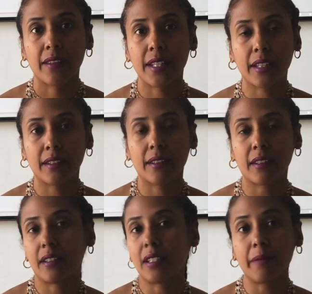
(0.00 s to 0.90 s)
things
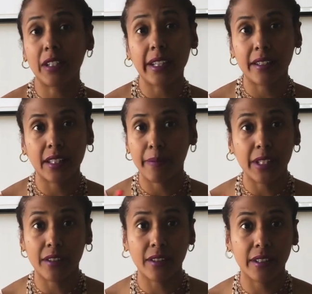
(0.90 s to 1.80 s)
that stimulate us
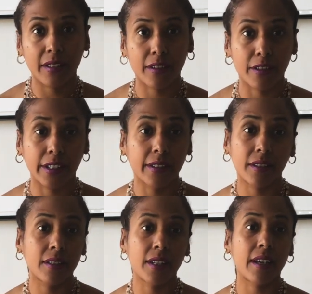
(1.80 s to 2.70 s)
mentally during
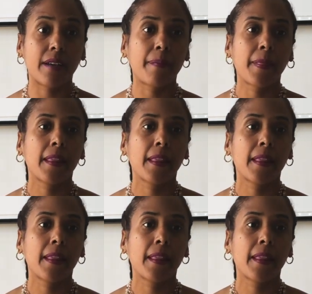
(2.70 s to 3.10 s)
this time,